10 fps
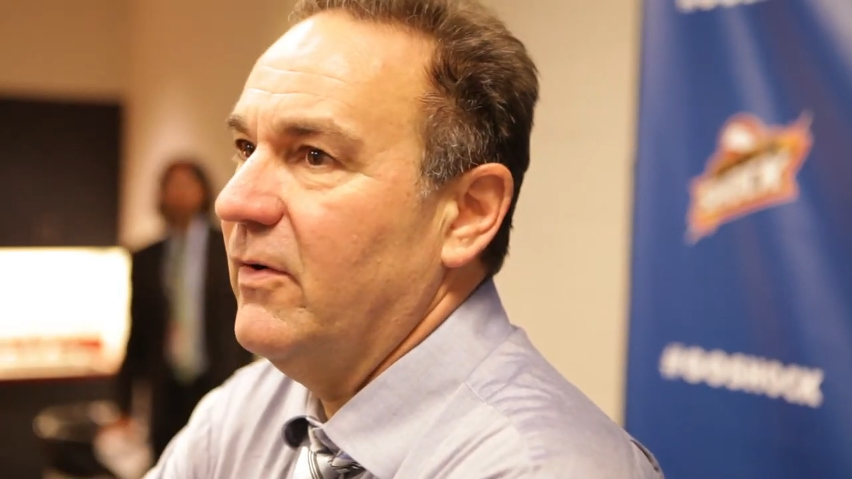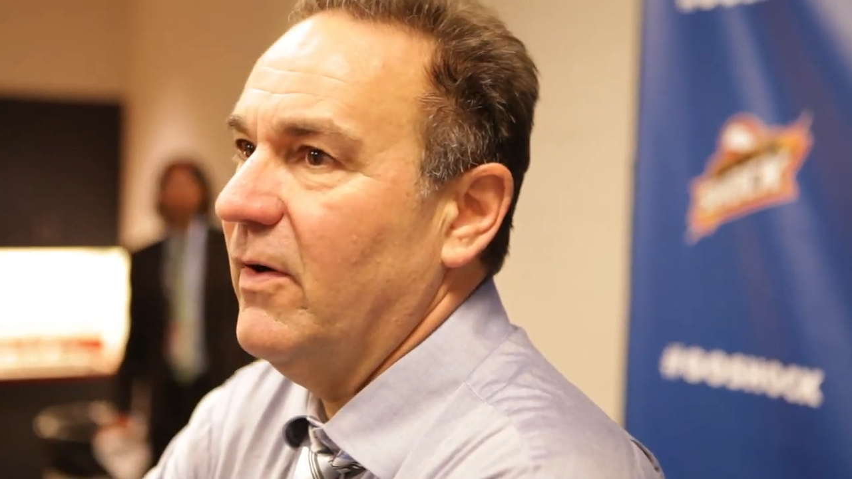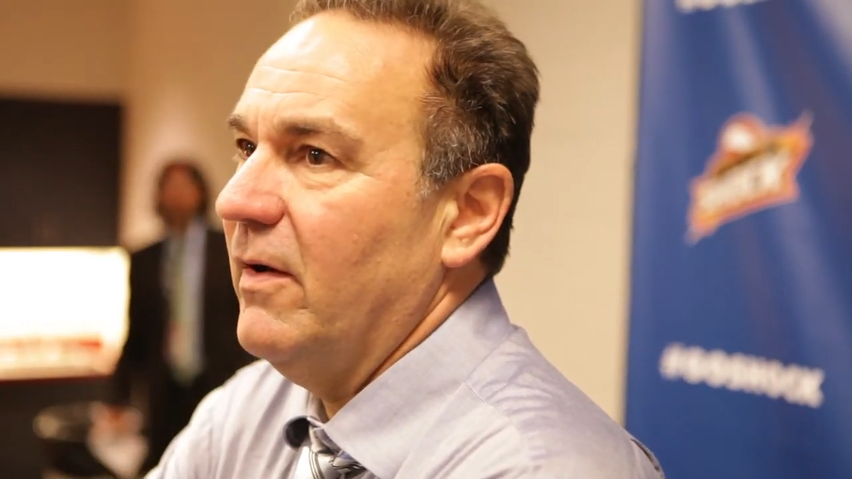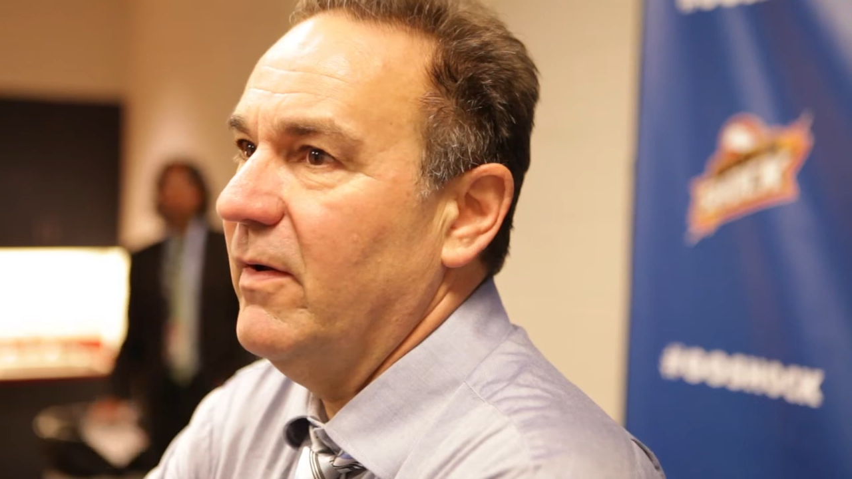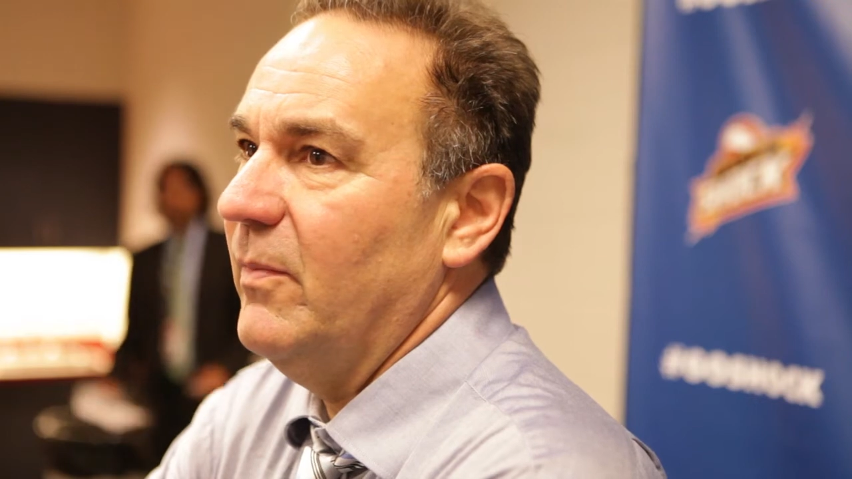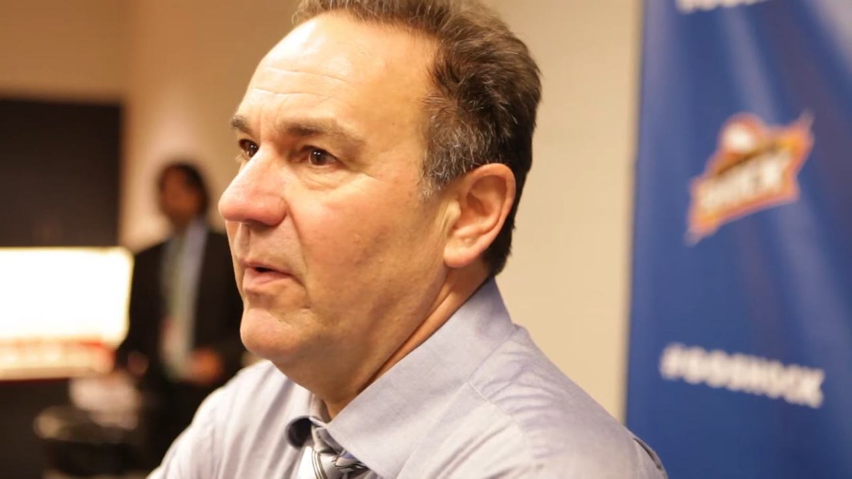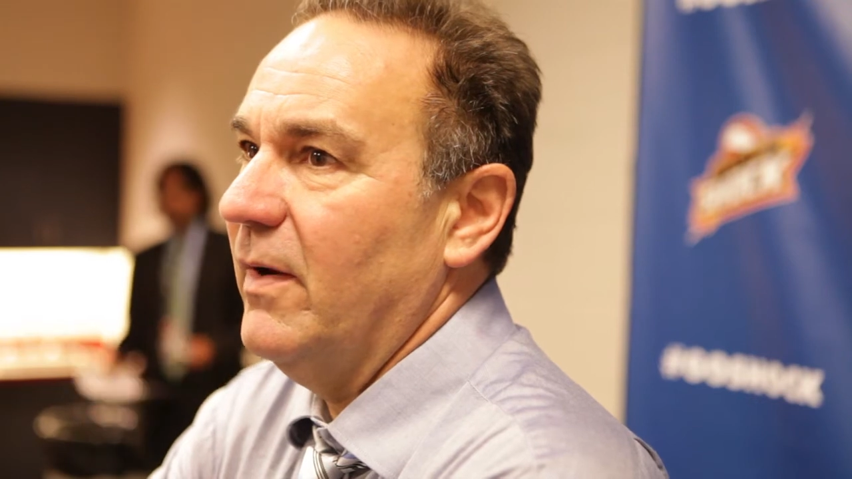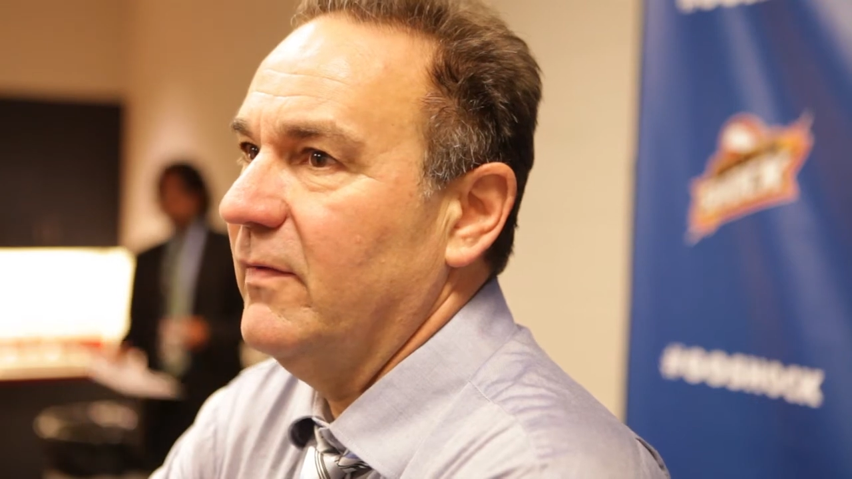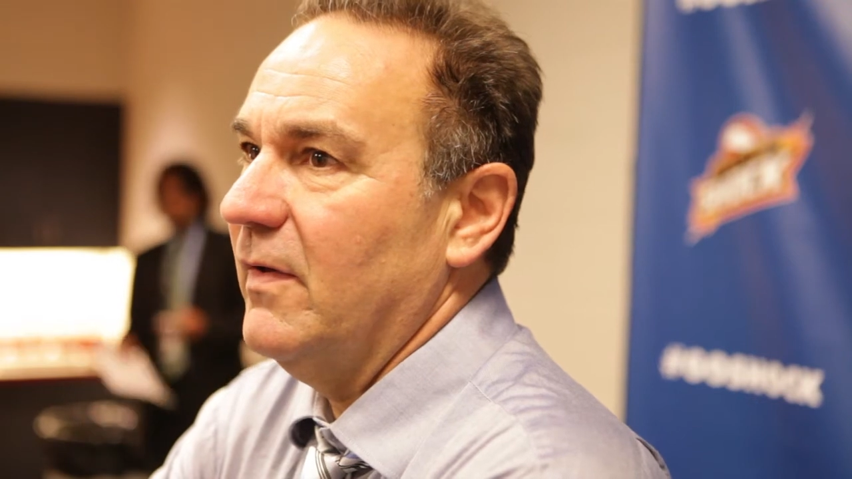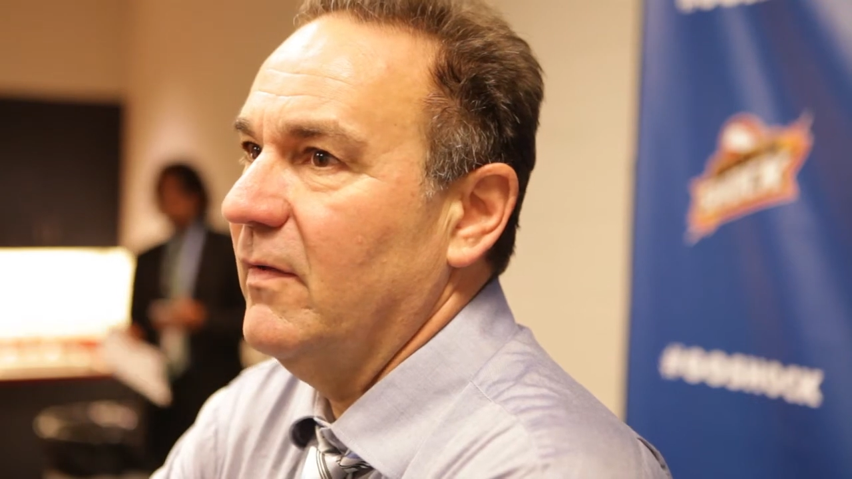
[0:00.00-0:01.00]
crowd up
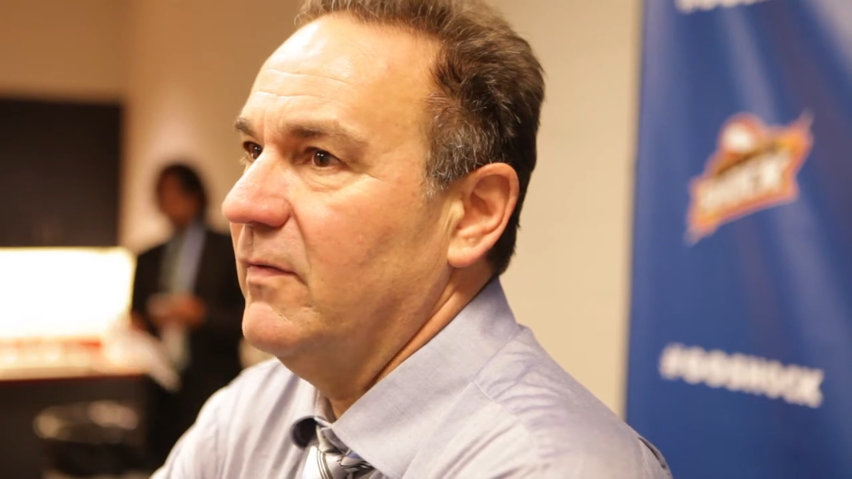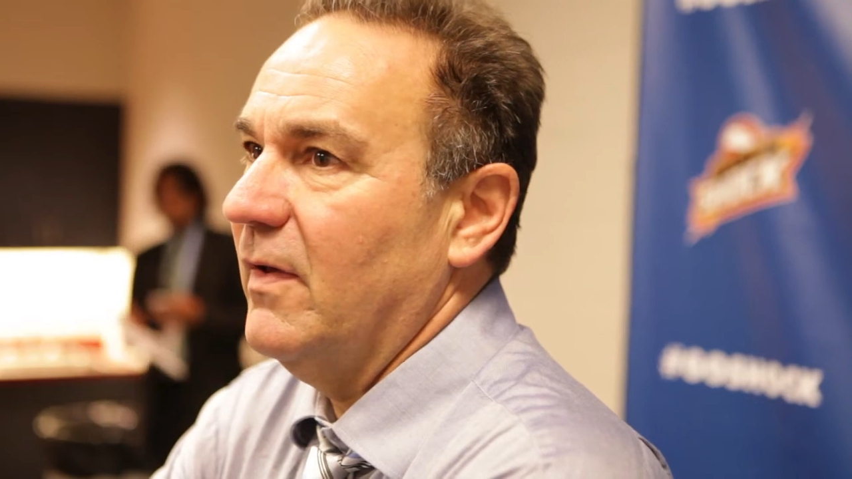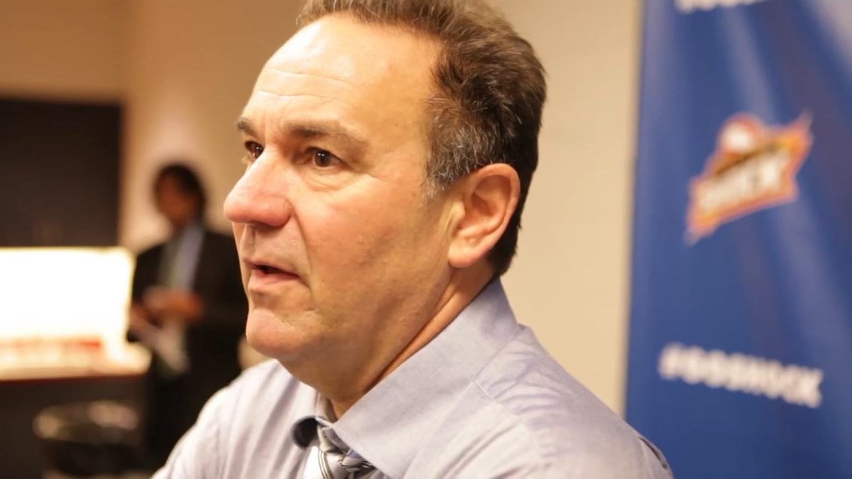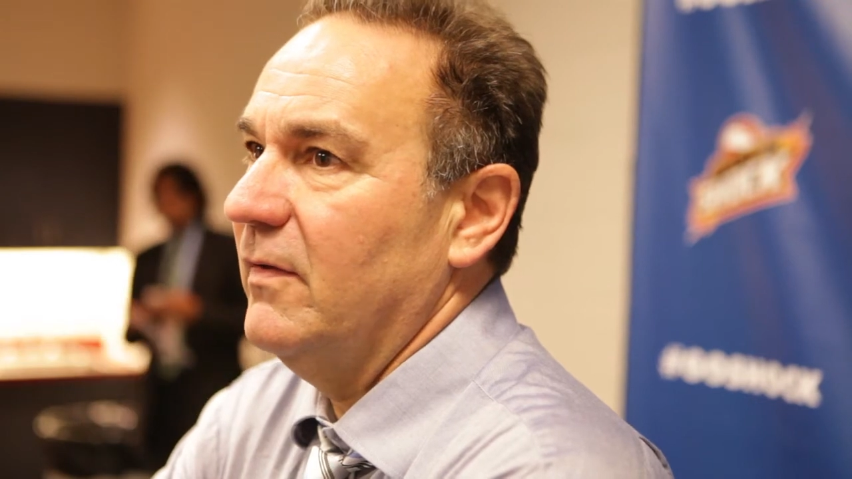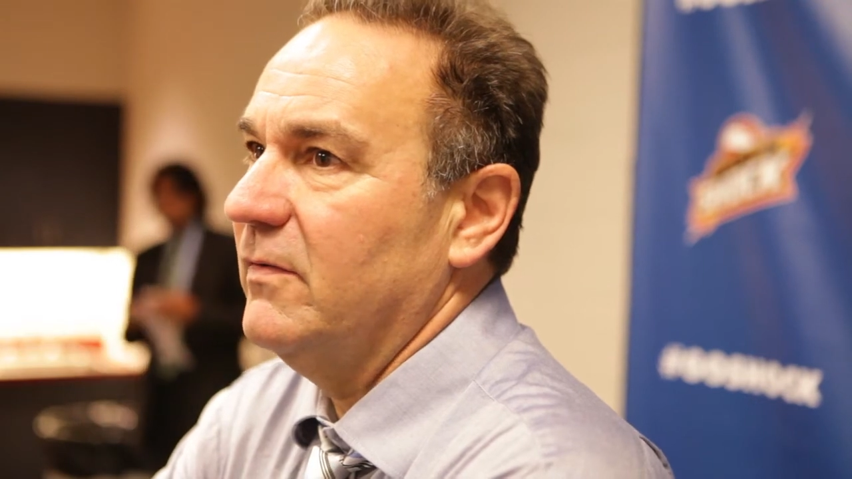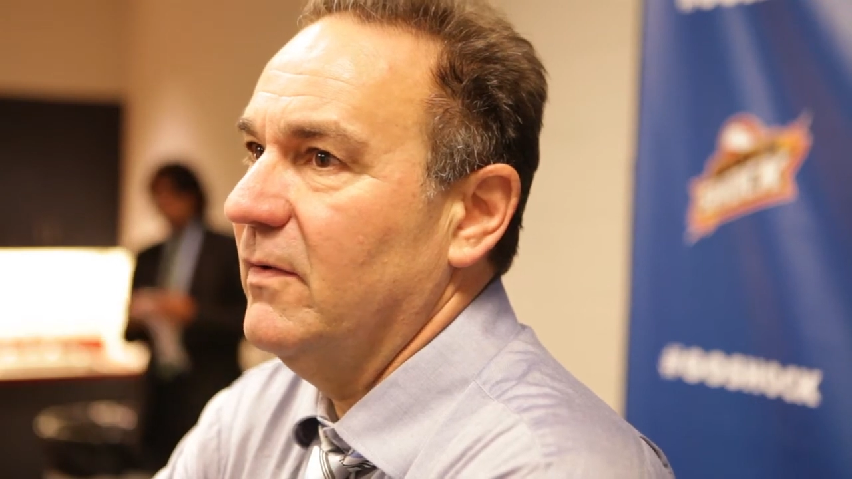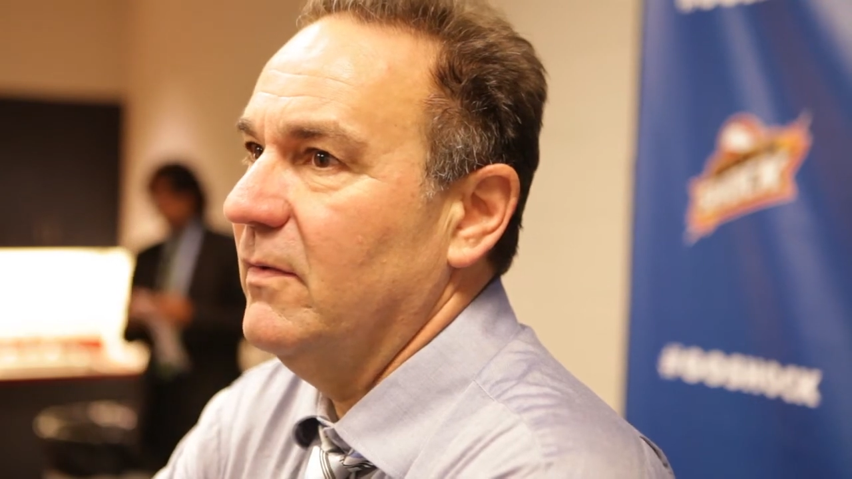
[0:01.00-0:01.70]
on us outside.